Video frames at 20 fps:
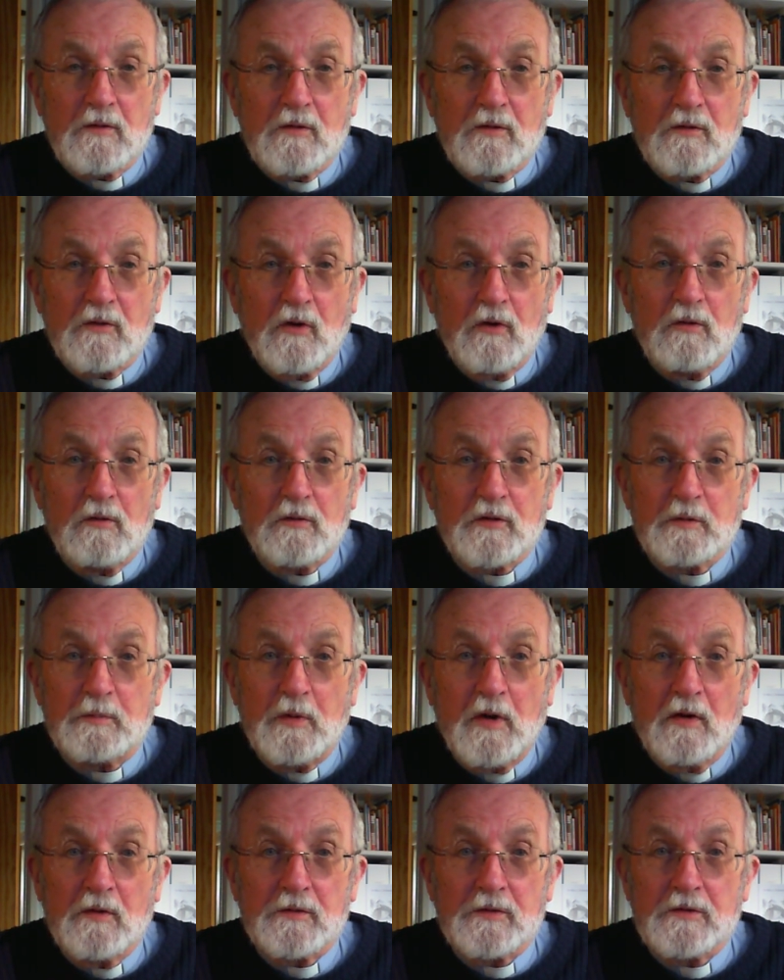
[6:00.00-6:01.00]
called
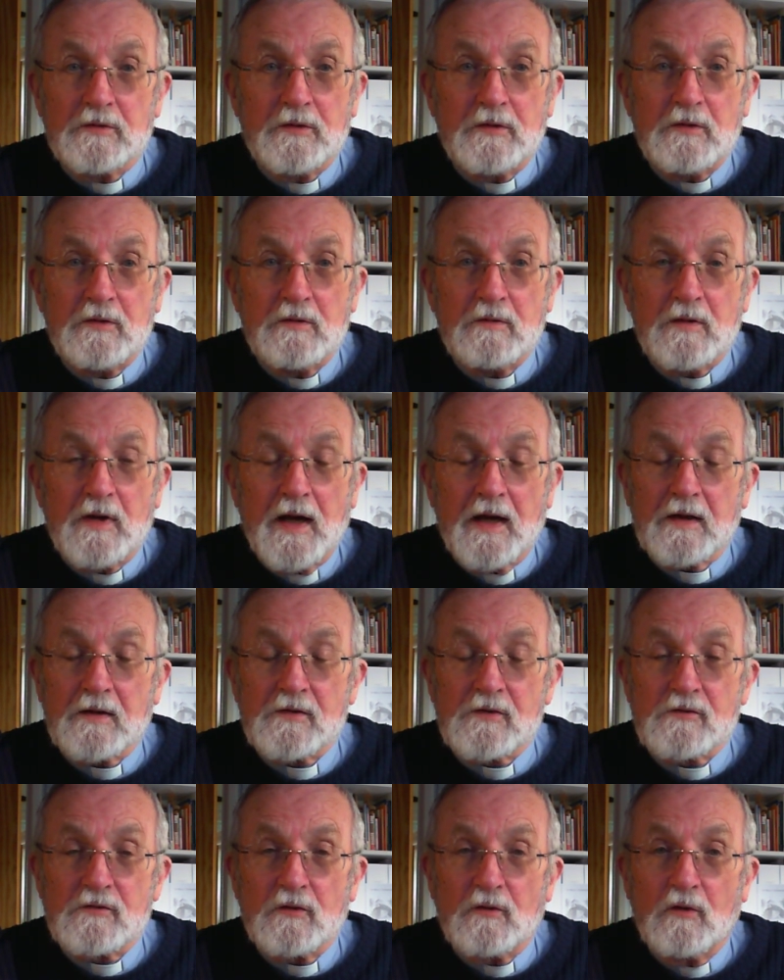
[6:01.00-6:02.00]
upon to do
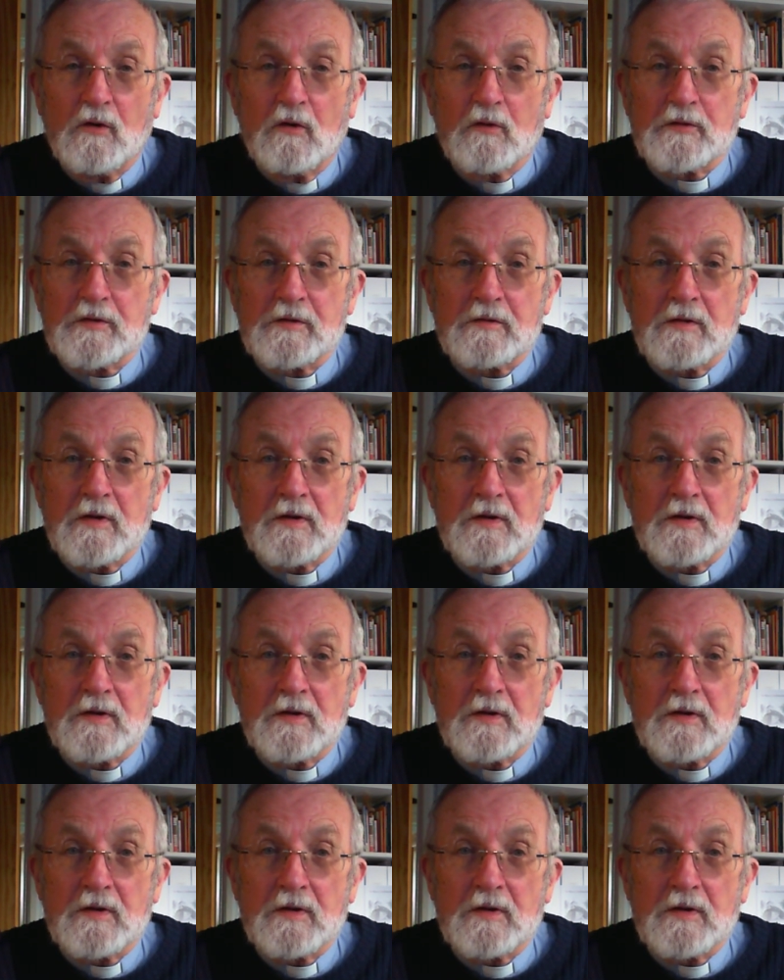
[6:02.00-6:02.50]
extraordinary